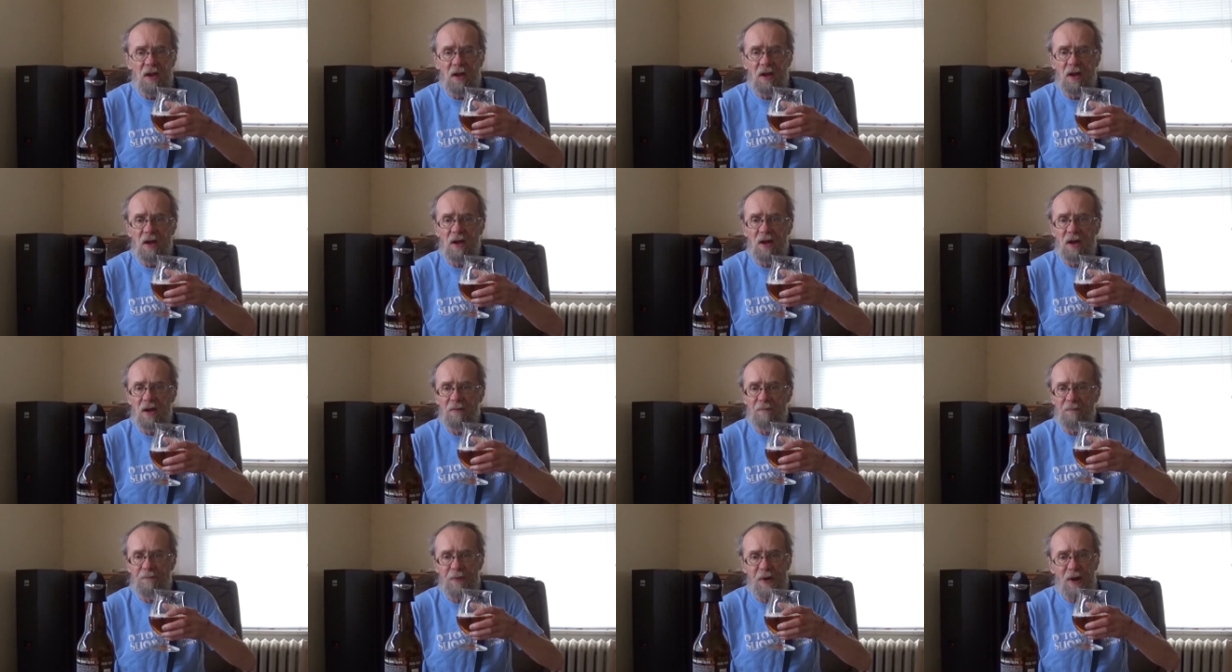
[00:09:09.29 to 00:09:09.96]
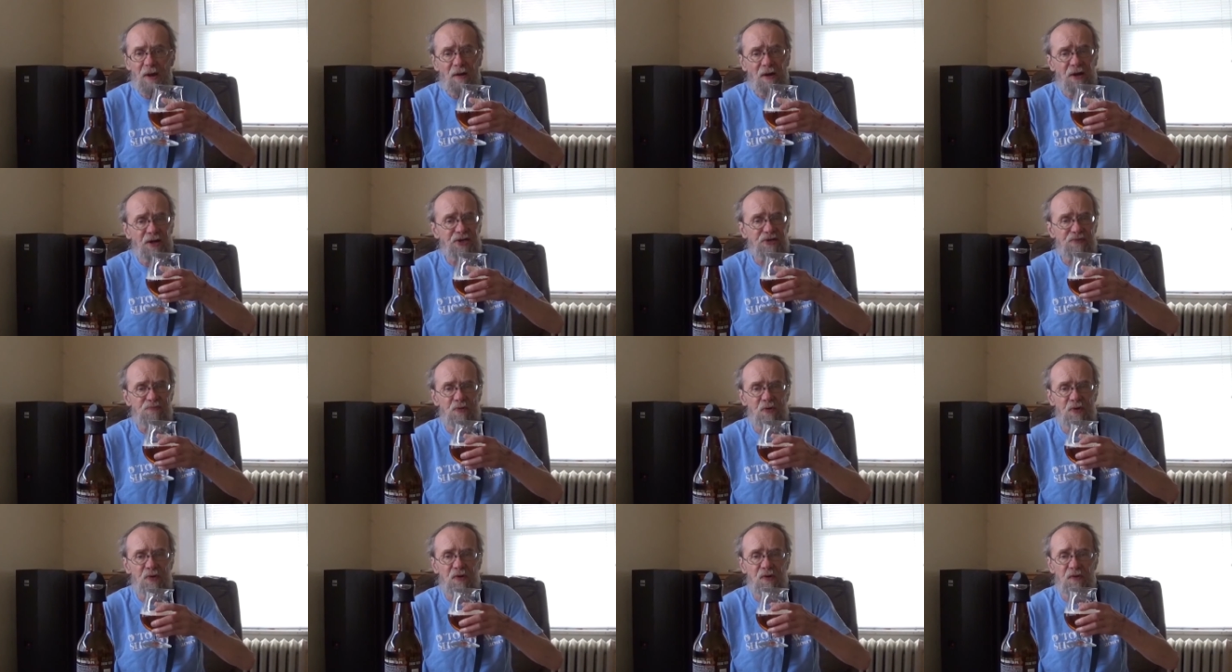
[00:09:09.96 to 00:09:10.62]
uh, very
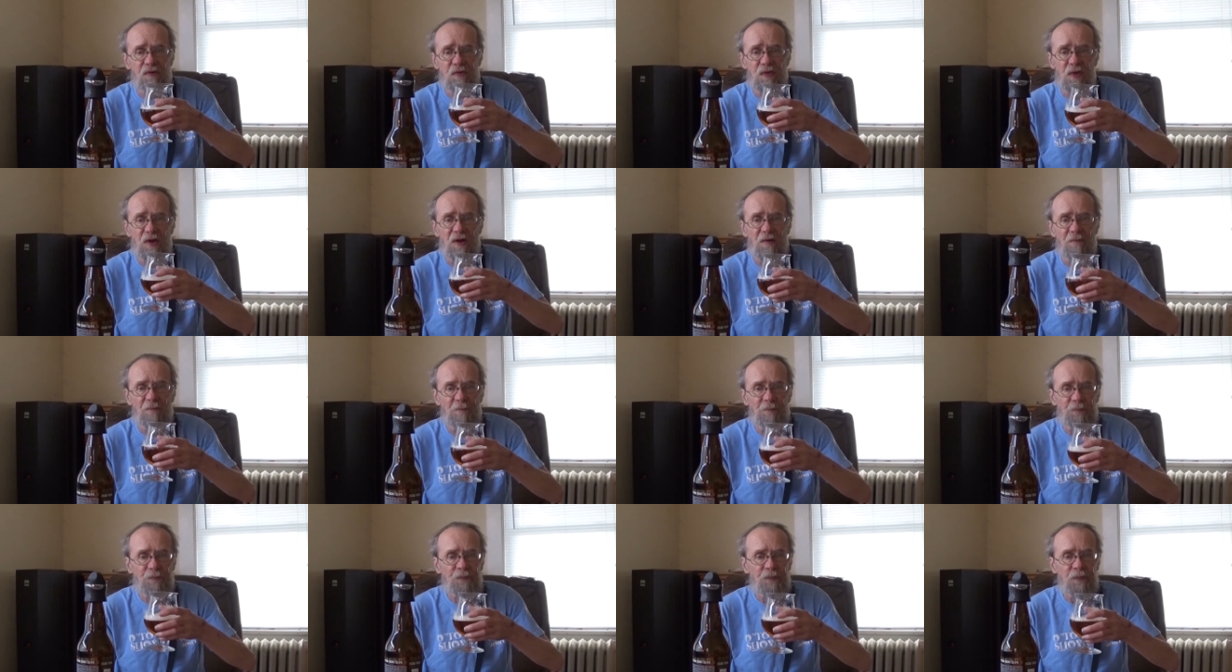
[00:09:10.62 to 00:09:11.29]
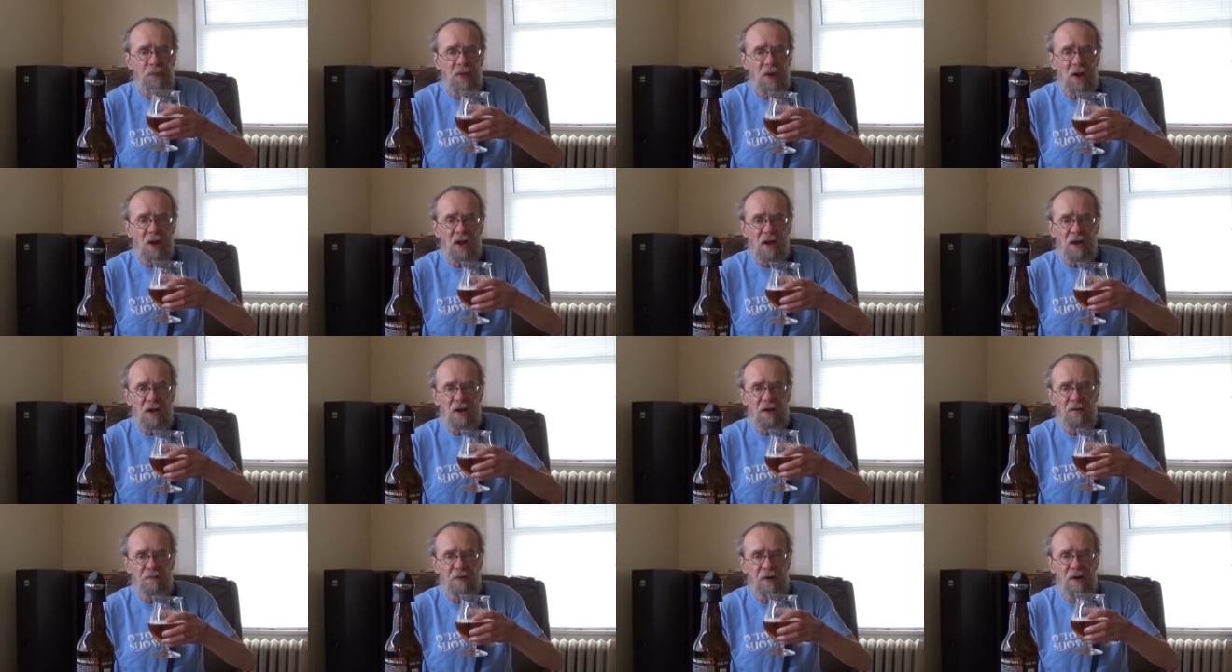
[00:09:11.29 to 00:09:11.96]
smooth, uh,
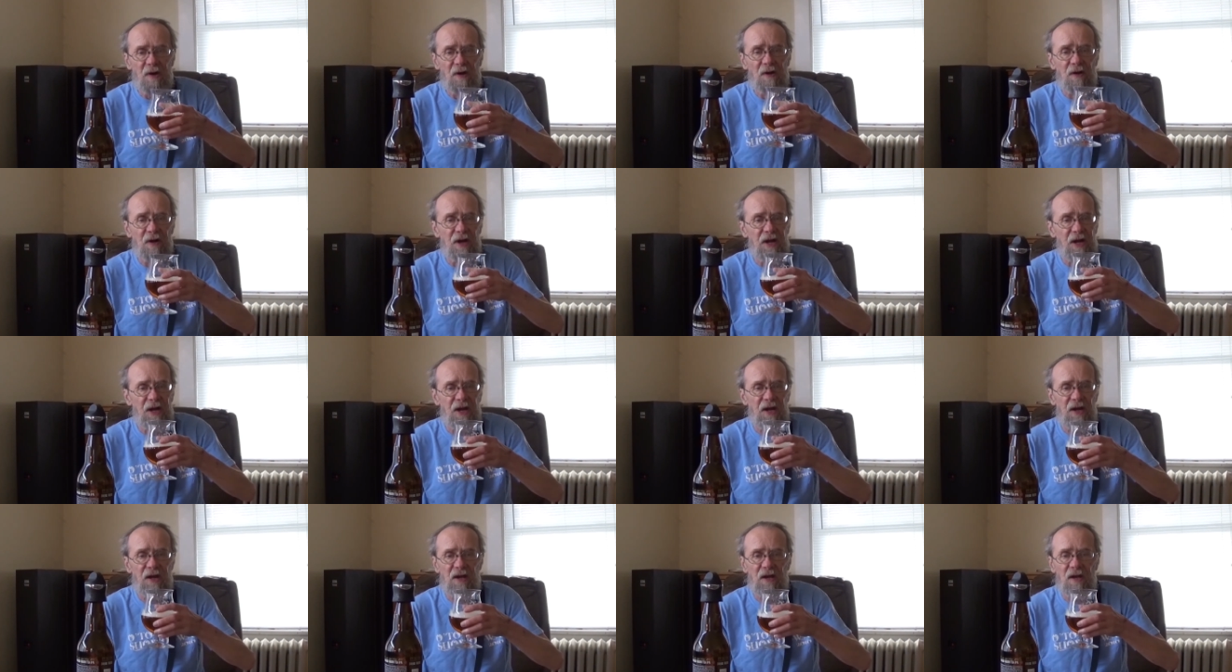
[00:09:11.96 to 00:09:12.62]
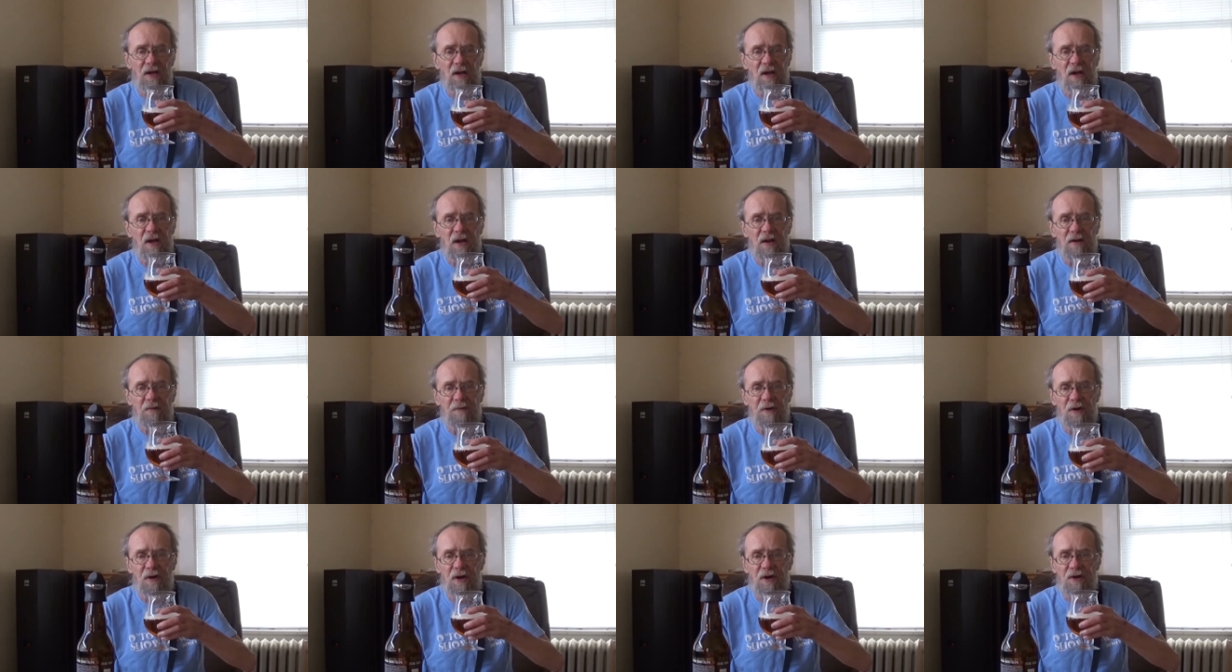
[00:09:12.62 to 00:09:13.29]
very uh,
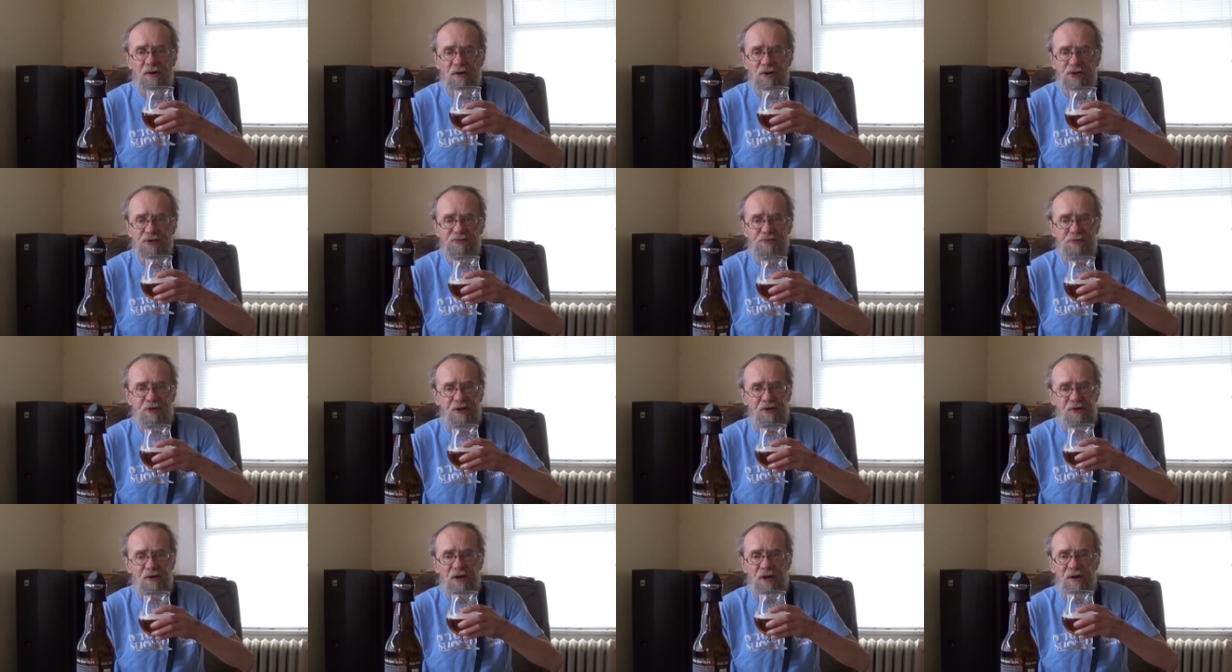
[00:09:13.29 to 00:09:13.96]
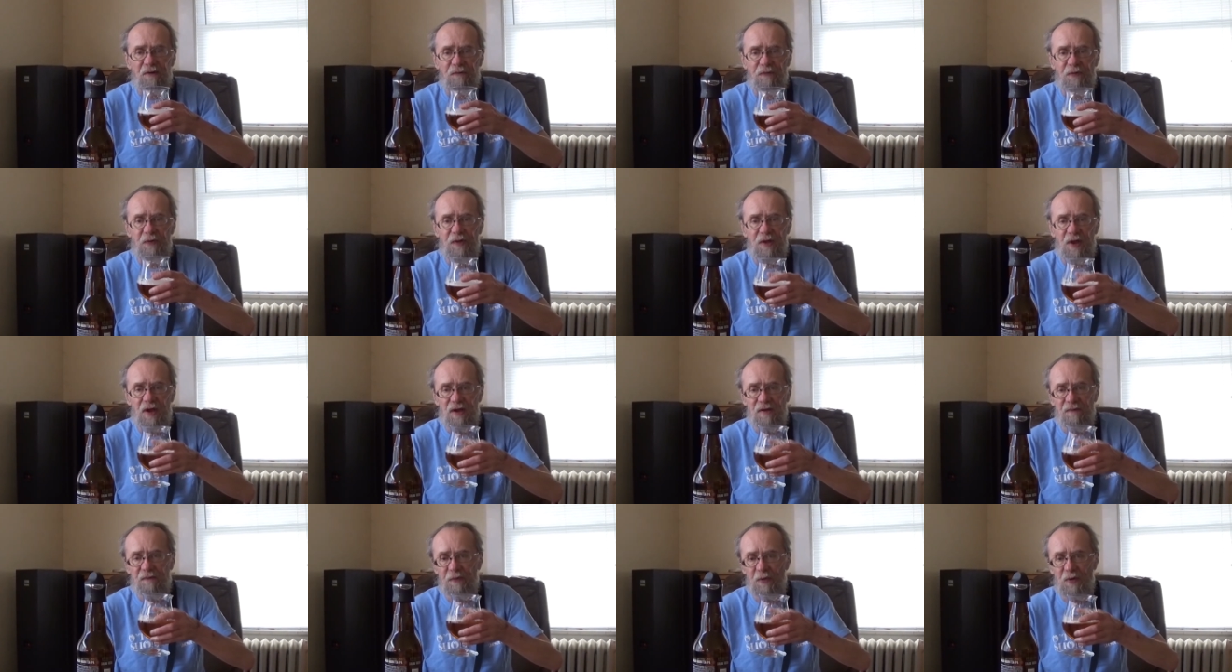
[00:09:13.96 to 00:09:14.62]
very crisp to drink for
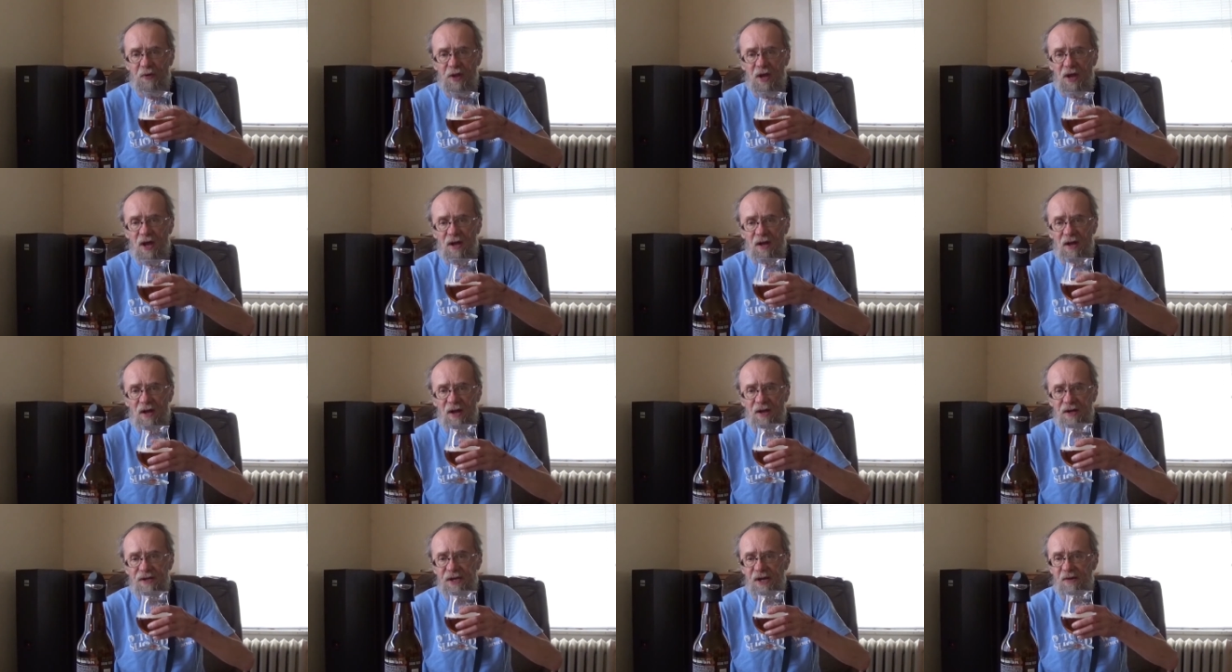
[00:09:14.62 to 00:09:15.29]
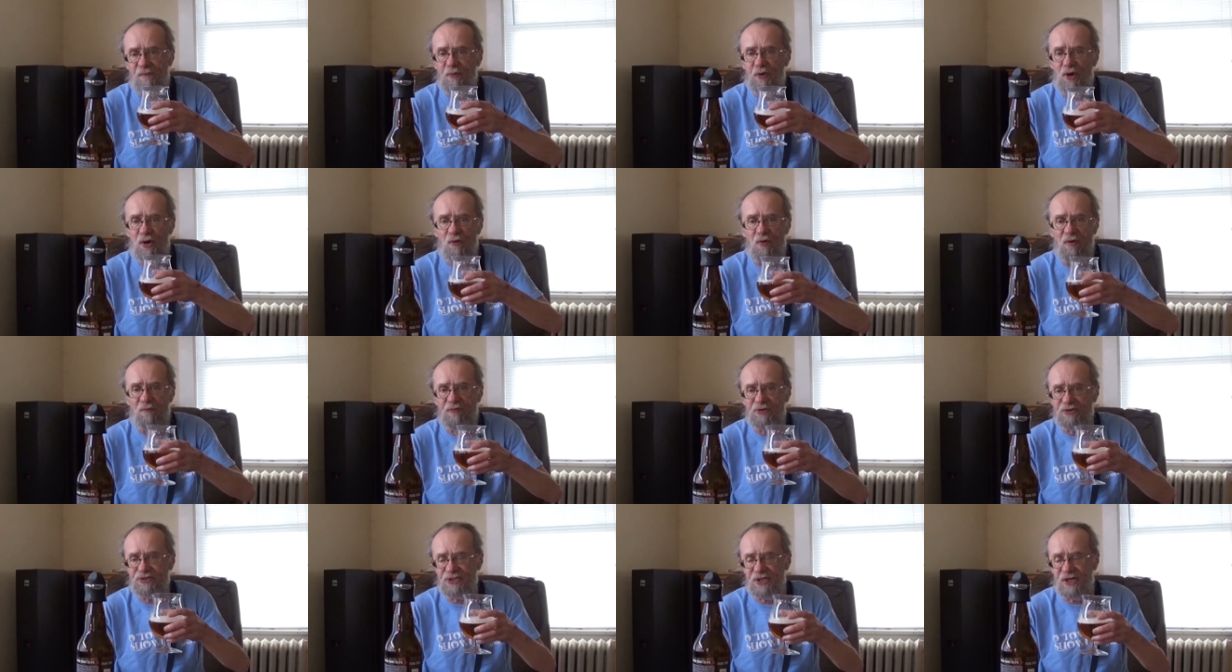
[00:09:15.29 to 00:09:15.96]
the for the 10.1% uh,
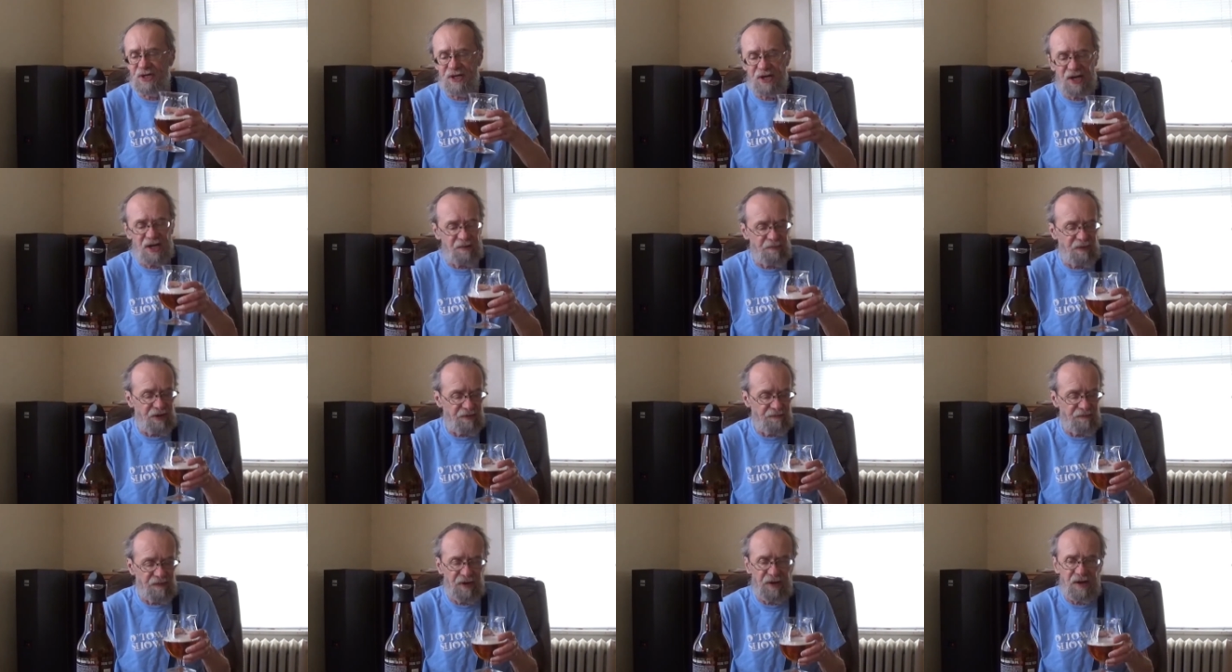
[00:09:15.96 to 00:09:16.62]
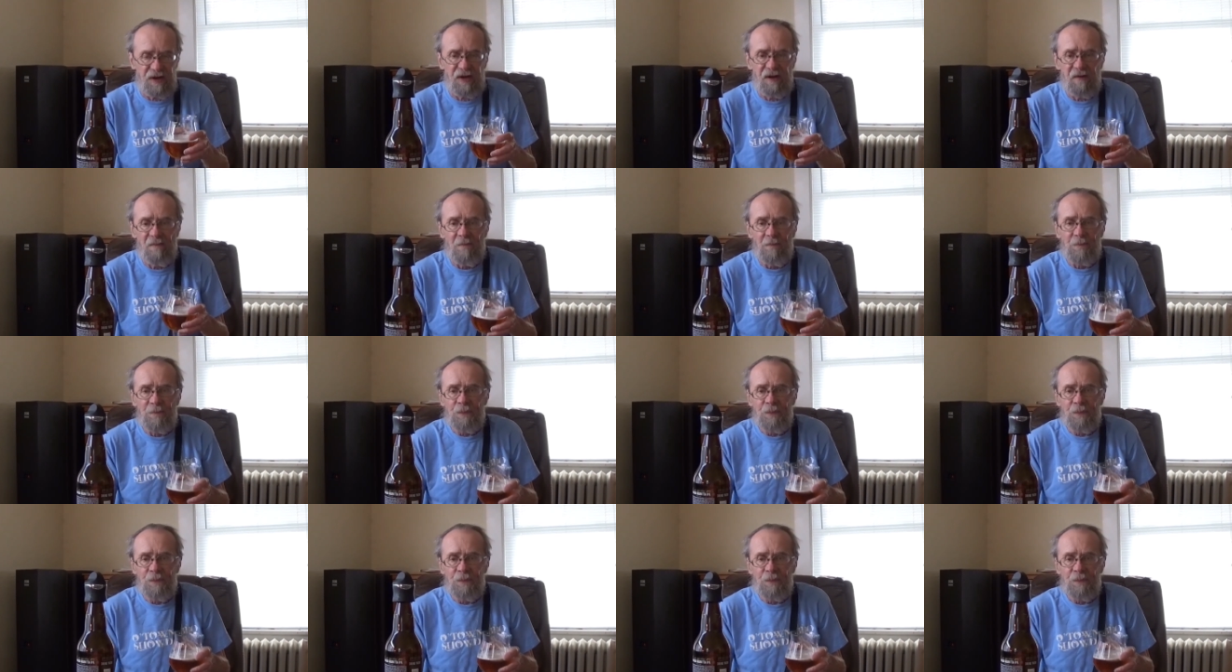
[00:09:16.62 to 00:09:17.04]
ABV.